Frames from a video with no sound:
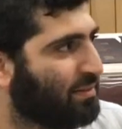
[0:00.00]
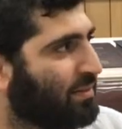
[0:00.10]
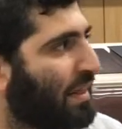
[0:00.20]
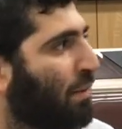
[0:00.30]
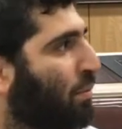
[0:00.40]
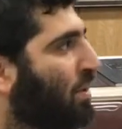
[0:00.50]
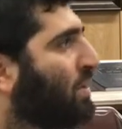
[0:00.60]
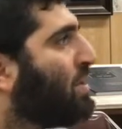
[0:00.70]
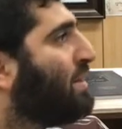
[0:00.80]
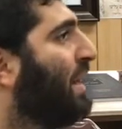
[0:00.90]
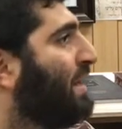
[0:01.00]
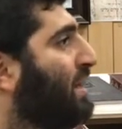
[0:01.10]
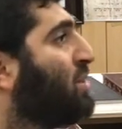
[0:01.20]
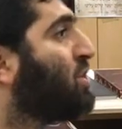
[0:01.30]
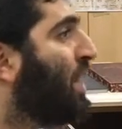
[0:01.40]
they were
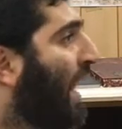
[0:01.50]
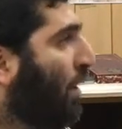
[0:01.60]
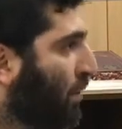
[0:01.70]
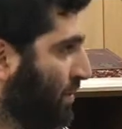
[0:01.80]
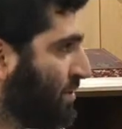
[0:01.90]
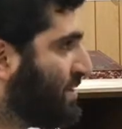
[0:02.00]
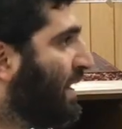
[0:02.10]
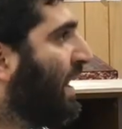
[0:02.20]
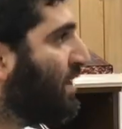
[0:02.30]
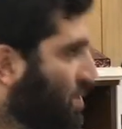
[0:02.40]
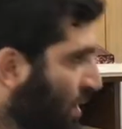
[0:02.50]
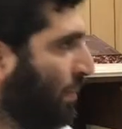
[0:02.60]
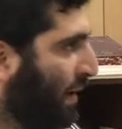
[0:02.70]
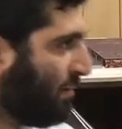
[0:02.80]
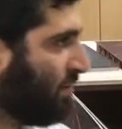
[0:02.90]
taking showers on
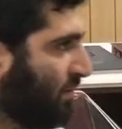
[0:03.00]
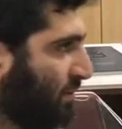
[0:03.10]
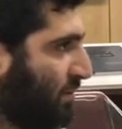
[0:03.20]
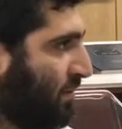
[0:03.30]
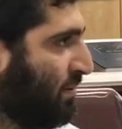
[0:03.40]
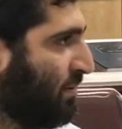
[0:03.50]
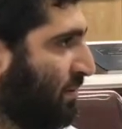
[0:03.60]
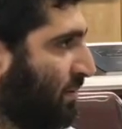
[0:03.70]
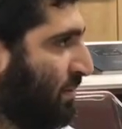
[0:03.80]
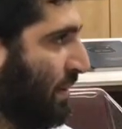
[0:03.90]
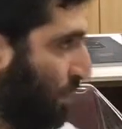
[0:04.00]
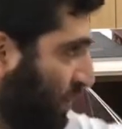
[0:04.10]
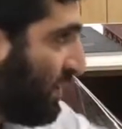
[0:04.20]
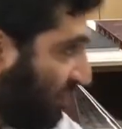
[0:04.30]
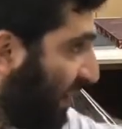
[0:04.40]
Shabbat. They
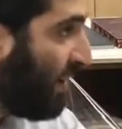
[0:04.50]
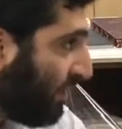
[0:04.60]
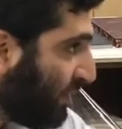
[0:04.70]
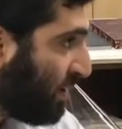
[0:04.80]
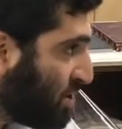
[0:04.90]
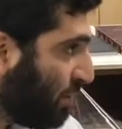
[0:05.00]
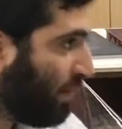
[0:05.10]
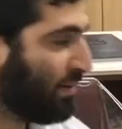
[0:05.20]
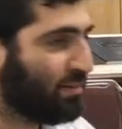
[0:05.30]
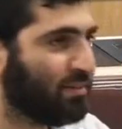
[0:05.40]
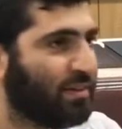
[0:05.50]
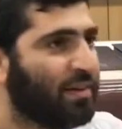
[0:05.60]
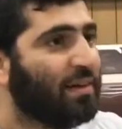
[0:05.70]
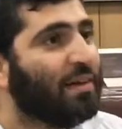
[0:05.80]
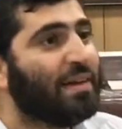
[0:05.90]
put the fire on Shabbat.
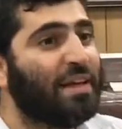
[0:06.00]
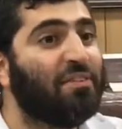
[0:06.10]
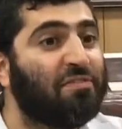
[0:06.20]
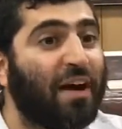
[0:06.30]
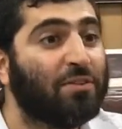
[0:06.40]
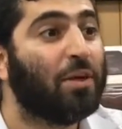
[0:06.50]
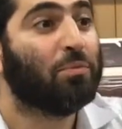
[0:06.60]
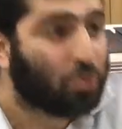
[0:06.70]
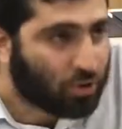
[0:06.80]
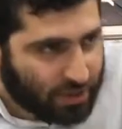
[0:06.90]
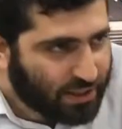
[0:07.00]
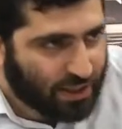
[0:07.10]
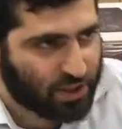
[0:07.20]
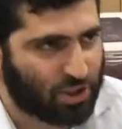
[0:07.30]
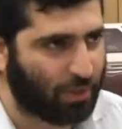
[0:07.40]
He found them cooking
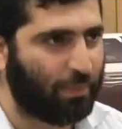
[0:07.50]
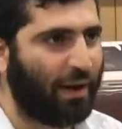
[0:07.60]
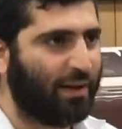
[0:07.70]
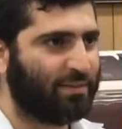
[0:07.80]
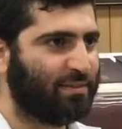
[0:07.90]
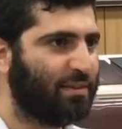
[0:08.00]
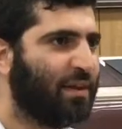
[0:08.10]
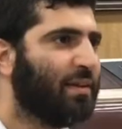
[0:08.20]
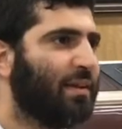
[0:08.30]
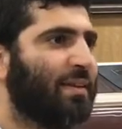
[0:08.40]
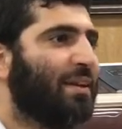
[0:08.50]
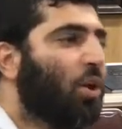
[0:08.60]
on Shabbat. They didn't